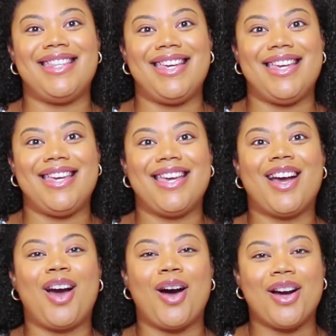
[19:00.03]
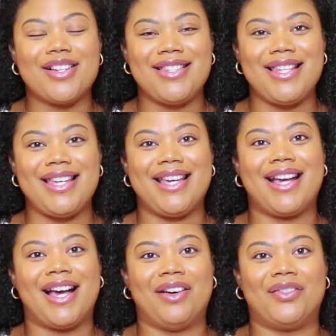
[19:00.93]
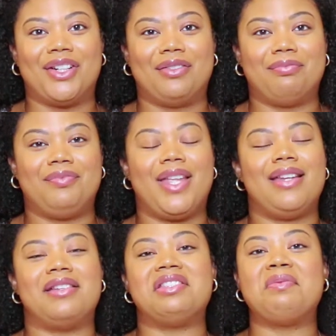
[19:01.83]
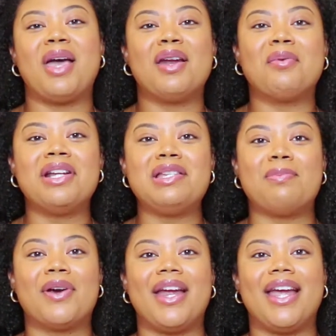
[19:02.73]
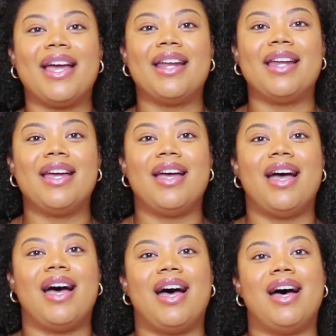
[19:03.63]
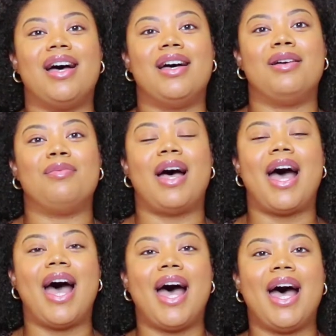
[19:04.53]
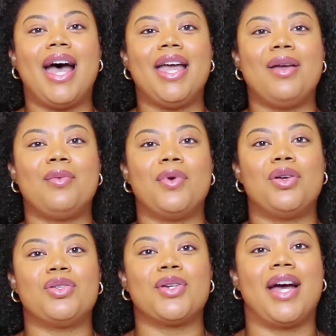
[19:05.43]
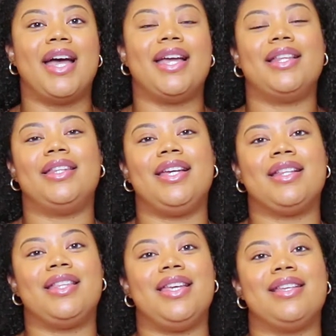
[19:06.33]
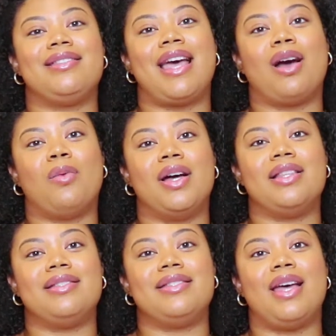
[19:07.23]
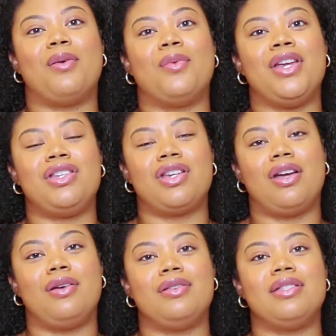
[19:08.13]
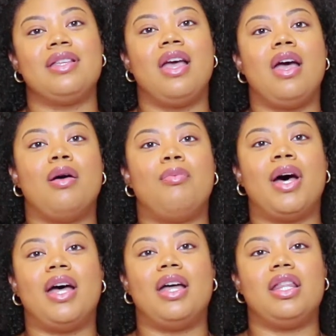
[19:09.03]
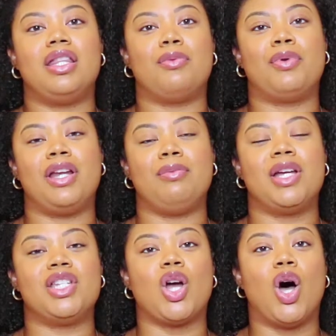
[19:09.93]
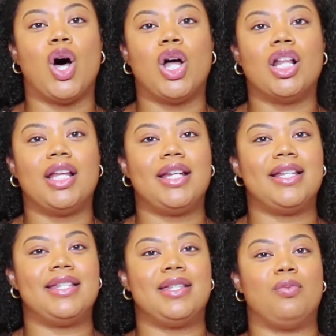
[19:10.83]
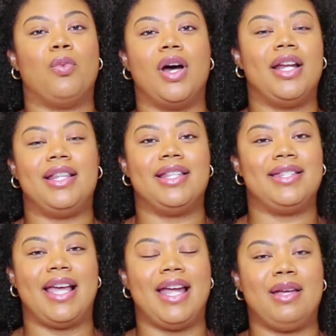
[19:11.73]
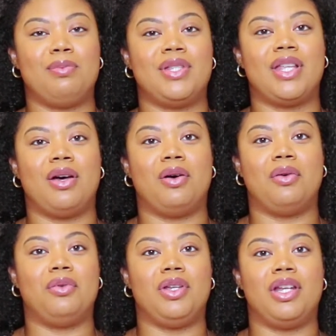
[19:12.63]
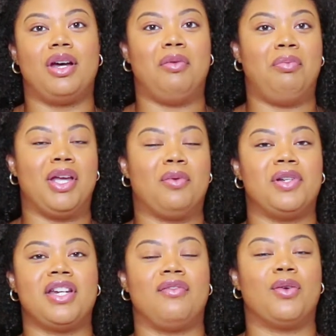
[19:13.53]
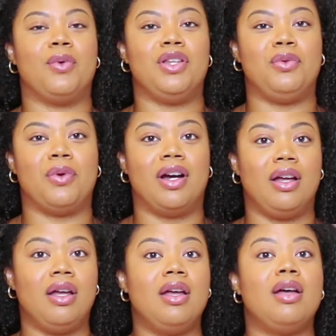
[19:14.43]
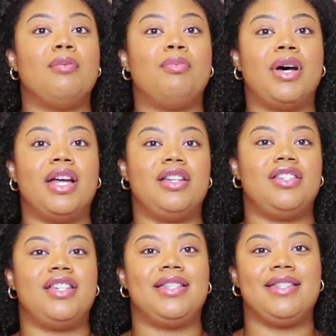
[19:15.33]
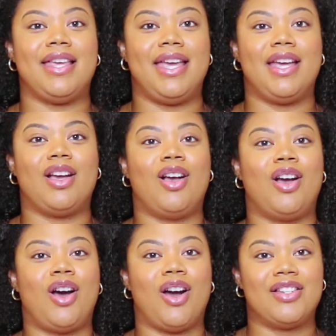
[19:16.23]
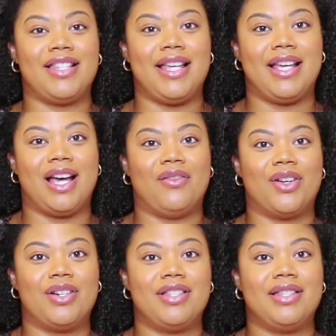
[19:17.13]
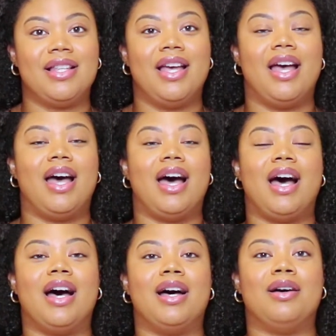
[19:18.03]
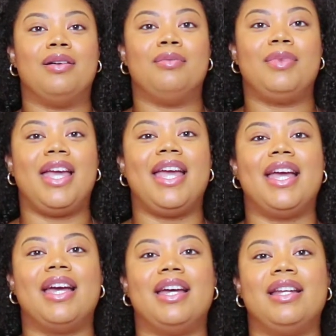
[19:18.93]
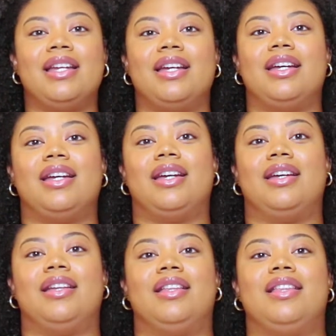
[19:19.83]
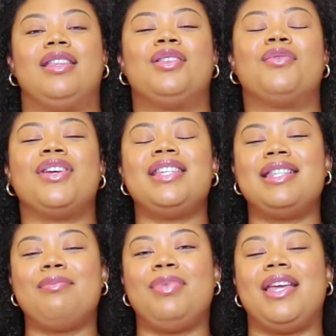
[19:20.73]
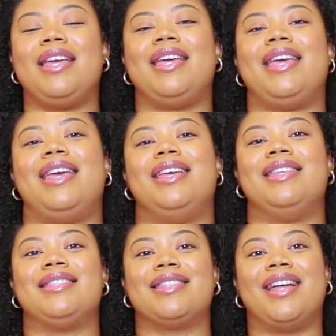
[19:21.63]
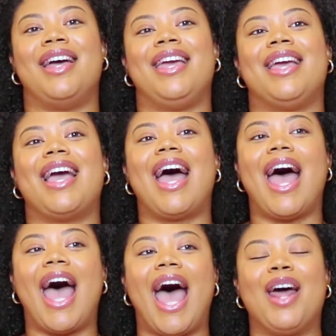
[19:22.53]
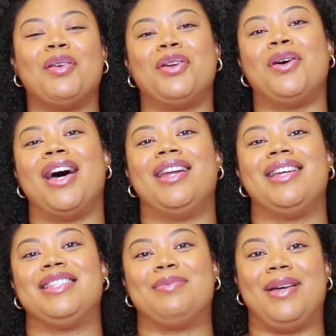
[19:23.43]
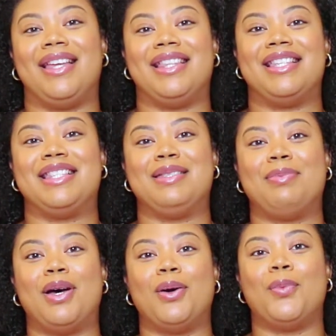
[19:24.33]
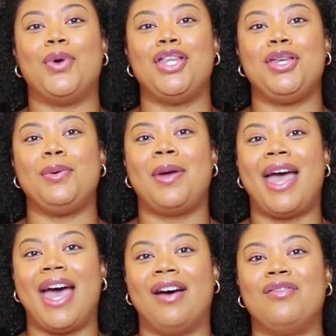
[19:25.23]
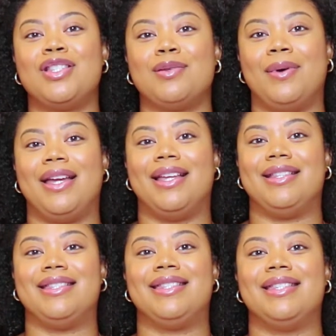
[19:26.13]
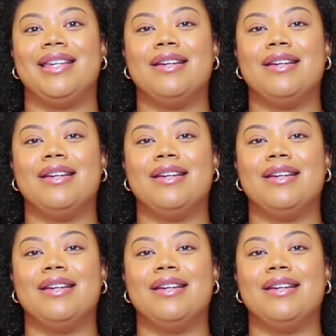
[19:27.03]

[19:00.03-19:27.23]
the car seat cover. It doesn't matter which brand. I will try and link the exact ones that we chose, but they're pretty much all in this one in the same. So, you know, pick whichever one you want, but just get car seat covers. And the reason being is, like, I don't know how to explain this, but when you have twins,